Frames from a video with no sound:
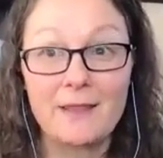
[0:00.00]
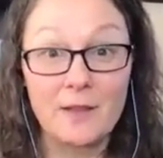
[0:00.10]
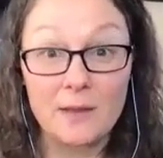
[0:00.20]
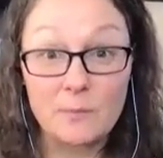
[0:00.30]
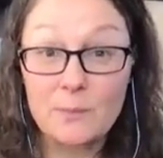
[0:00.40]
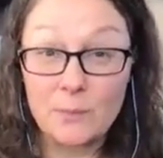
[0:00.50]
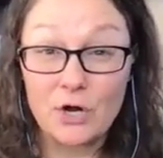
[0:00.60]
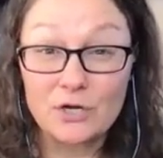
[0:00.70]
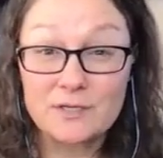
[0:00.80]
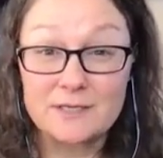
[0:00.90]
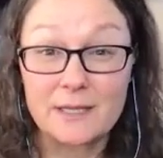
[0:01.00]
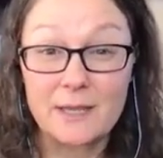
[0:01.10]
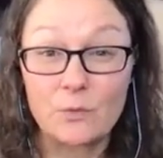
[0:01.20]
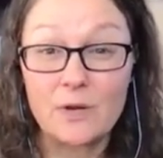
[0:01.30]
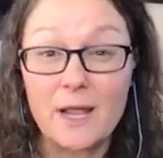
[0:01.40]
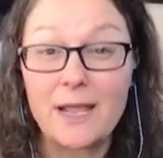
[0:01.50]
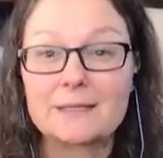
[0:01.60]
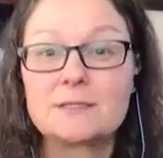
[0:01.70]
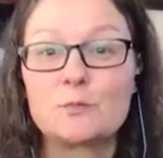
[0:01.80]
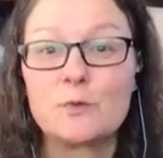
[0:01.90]
and me personally, when I
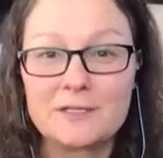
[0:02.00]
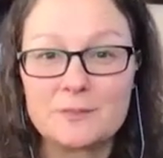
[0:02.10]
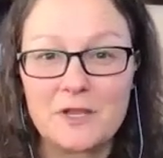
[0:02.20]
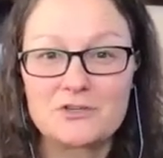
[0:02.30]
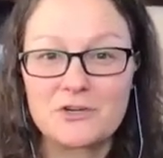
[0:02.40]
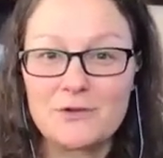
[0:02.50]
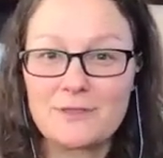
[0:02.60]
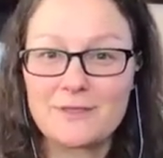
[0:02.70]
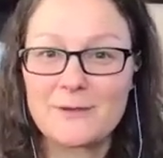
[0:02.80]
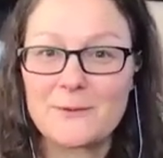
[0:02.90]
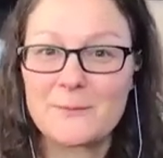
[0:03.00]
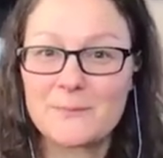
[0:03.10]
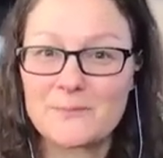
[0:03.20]
express my truth,